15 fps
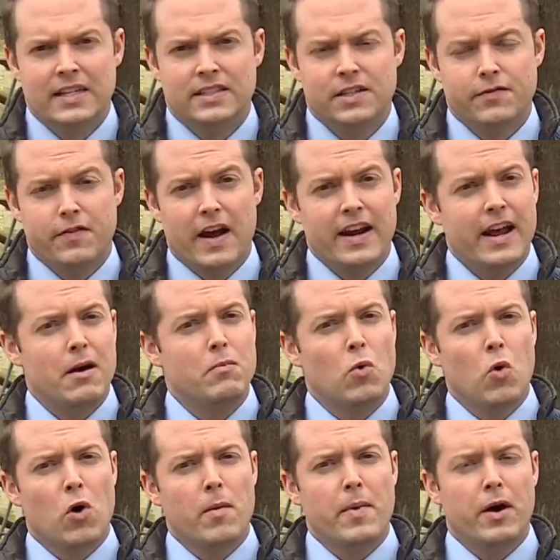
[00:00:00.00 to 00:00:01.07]
To find out
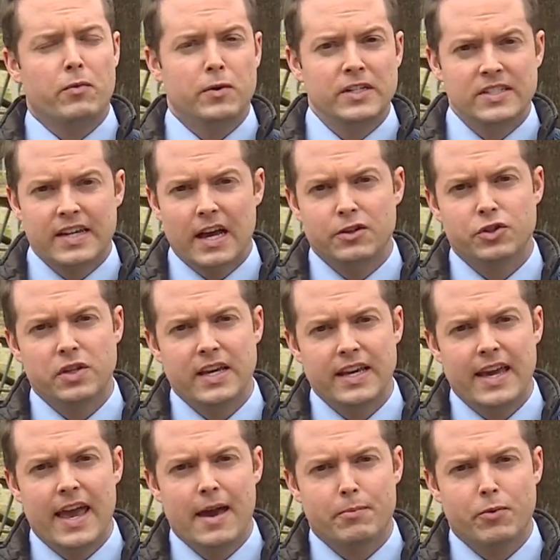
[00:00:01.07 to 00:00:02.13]
more about rescheduling
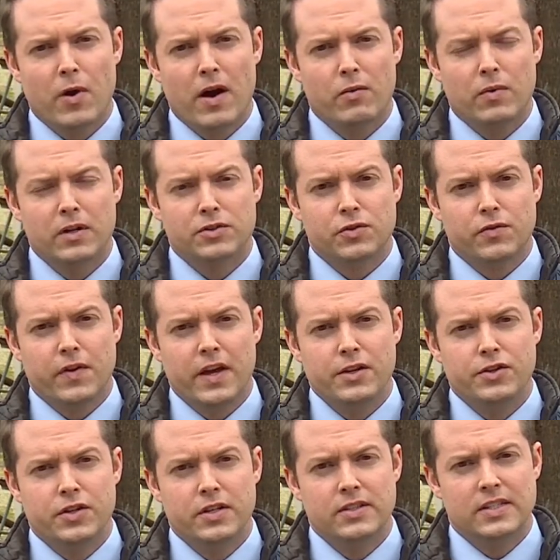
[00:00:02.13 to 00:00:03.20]
campground
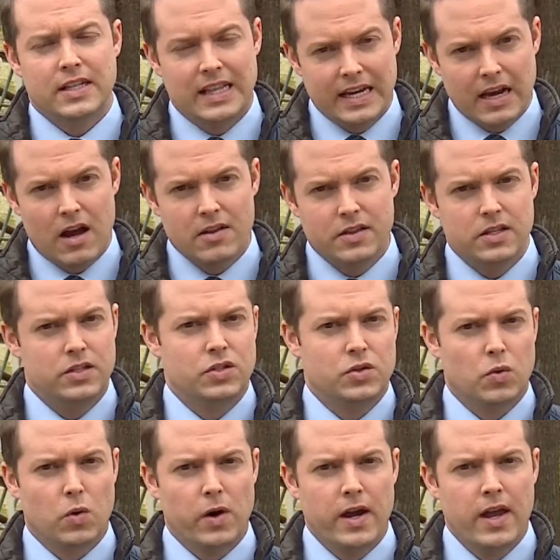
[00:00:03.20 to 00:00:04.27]
reservations, click on this
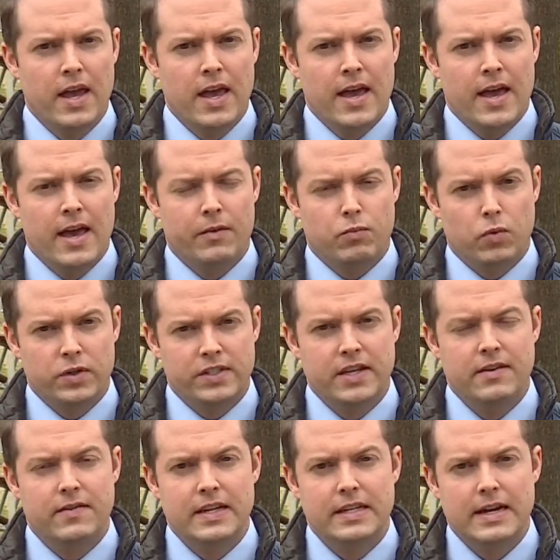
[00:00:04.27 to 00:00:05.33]
story at
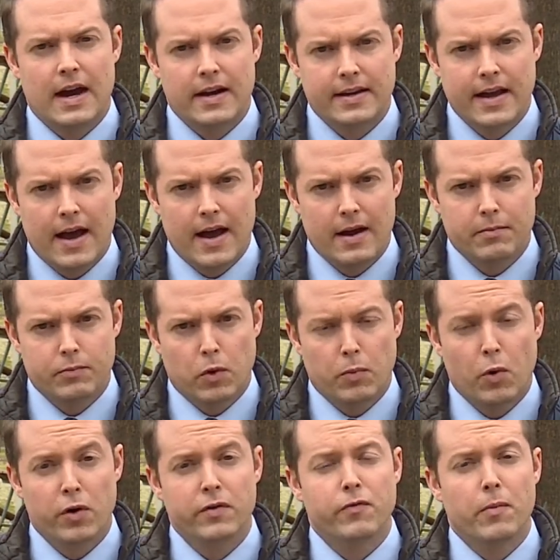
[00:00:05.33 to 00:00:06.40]
woodtv.com.
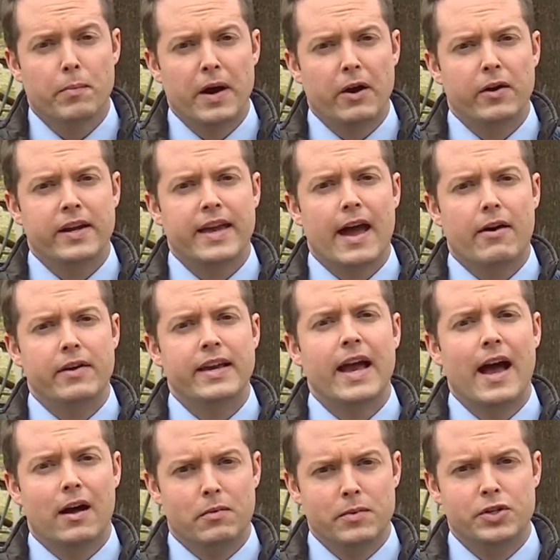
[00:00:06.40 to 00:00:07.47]
Reporting from Barry County,
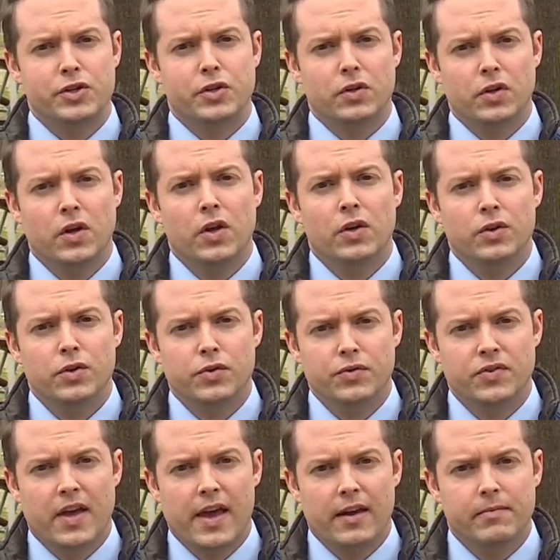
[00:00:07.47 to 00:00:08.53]
Kyle Mitchell,
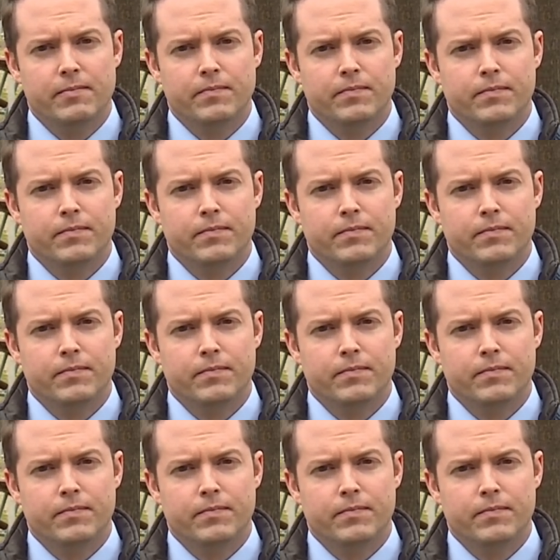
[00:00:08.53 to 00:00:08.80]
News 8.